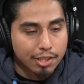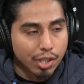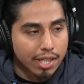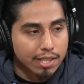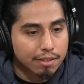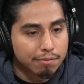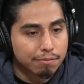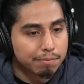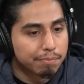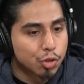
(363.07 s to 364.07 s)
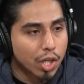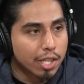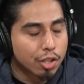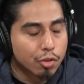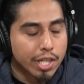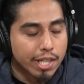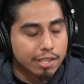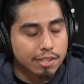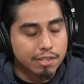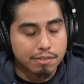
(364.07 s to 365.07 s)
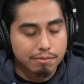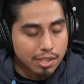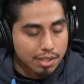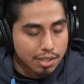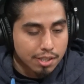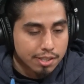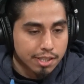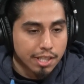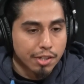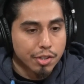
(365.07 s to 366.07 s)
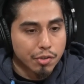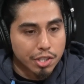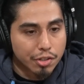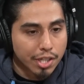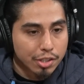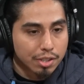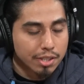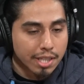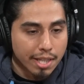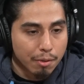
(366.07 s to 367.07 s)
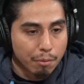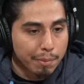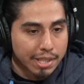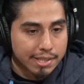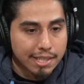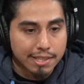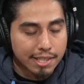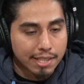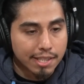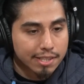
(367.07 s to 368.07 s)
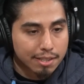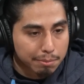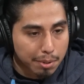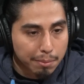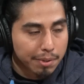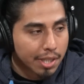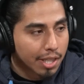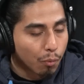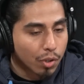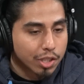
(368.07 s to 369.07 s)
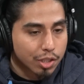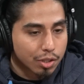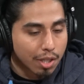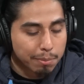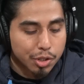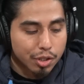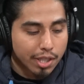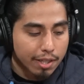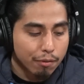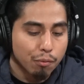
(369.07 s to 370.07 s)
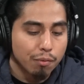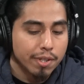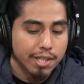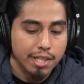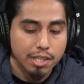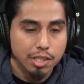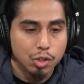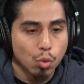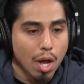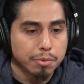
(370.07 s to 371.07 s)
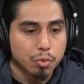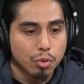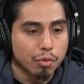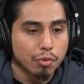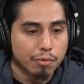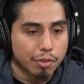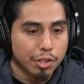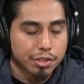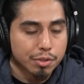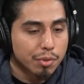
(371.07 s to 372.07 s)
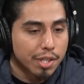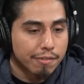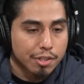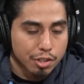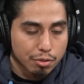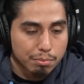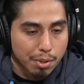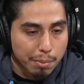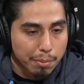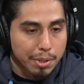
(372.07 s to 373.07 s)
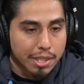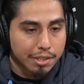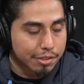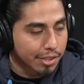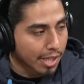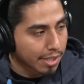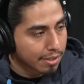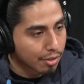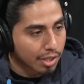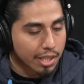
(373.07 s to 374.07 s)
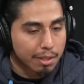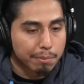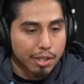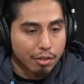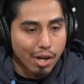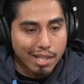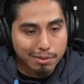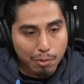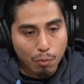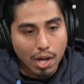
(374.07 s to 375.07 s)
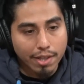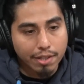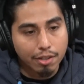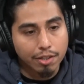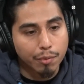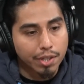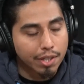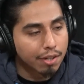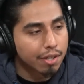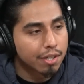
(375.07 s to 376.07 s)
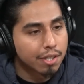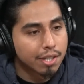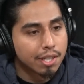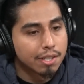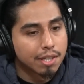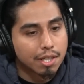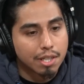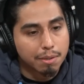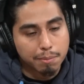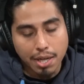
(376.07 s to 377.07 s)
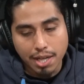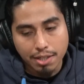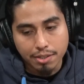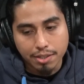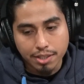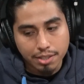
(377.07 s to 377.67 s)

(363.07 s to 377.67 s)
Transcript: like trying to create a scenario in your head that will make sense and it doesn't. But once, I'm sure that if swaps were reversed or whatever, you could probably understand or get a better grasp of why they are the way they are. But I don't